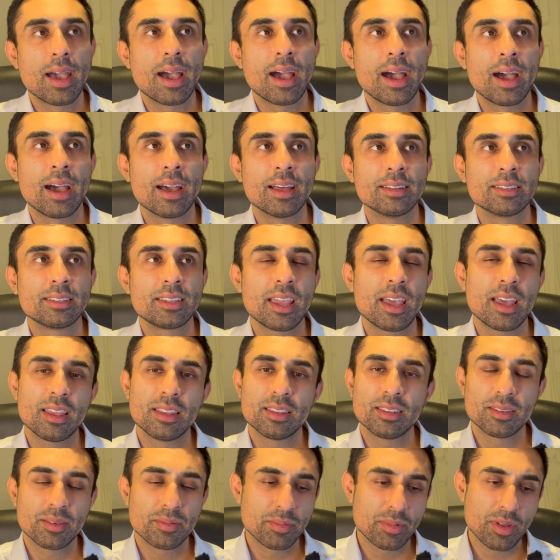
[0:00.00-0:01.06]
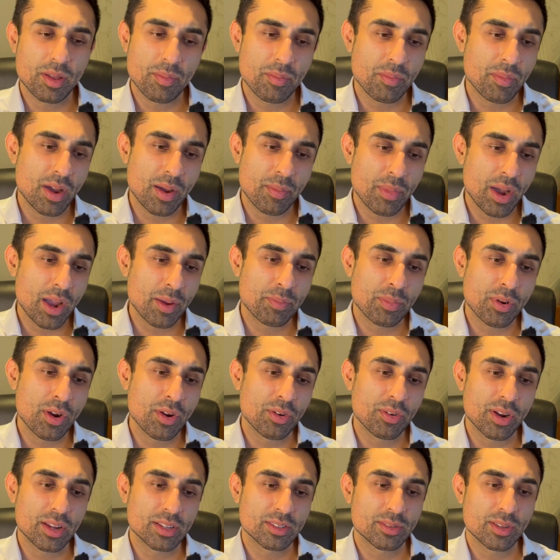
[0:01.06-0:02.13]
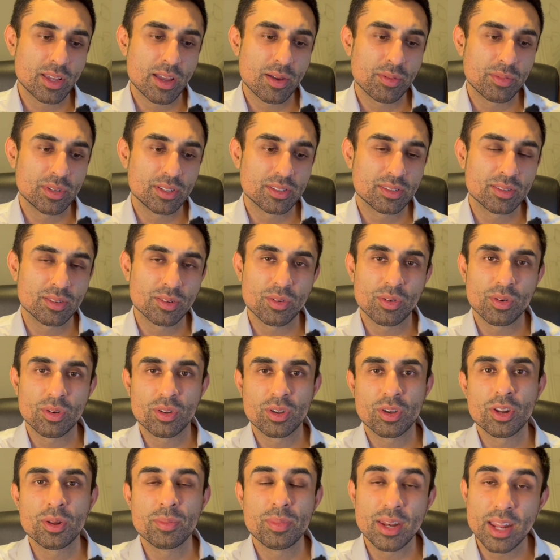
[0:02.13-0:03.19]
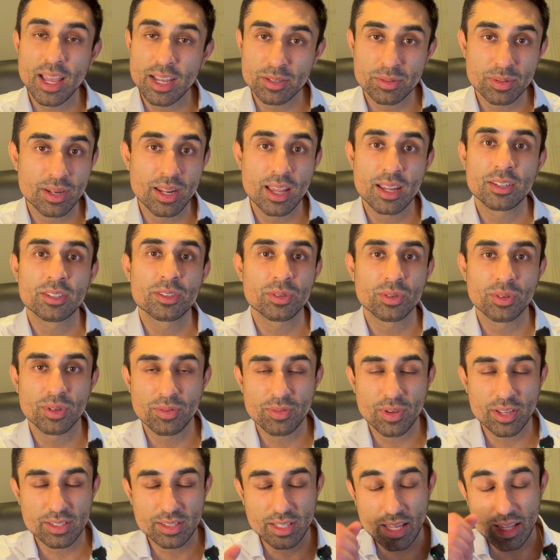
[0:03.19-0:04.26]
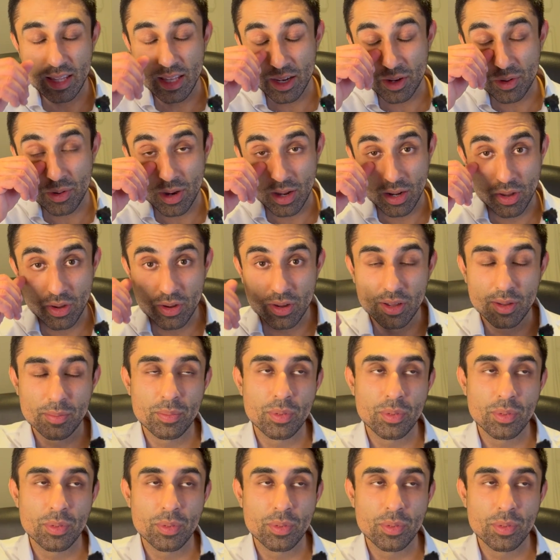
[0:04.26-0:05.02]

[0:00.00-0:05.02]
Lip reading: And yeah, my progress there could have been exponential if I stayed there quite long.